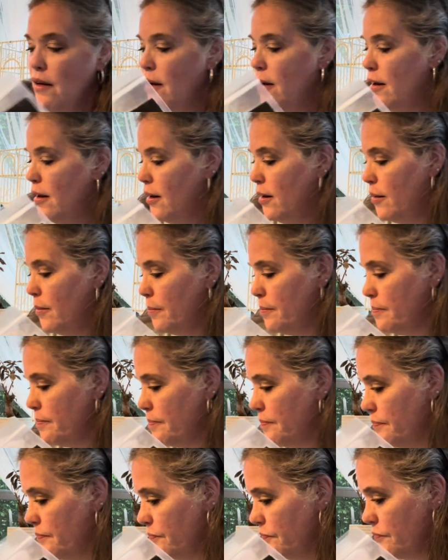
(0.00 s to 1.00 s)

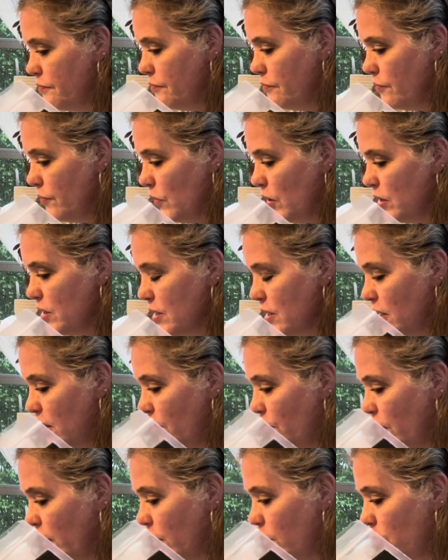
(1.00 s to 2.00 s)
Let's see
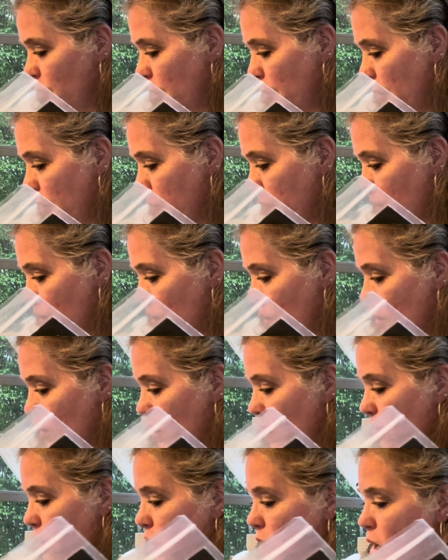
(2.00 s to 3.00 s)
if I can
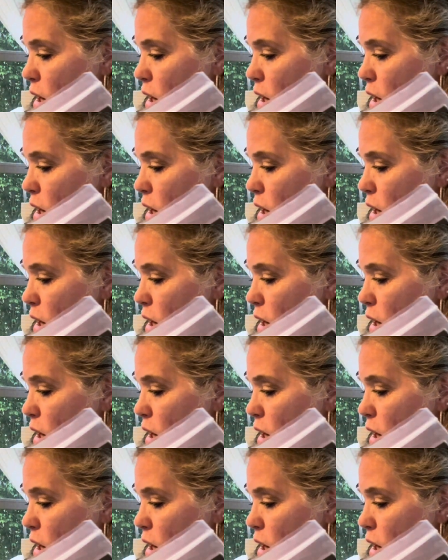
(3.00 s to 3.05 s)
remember.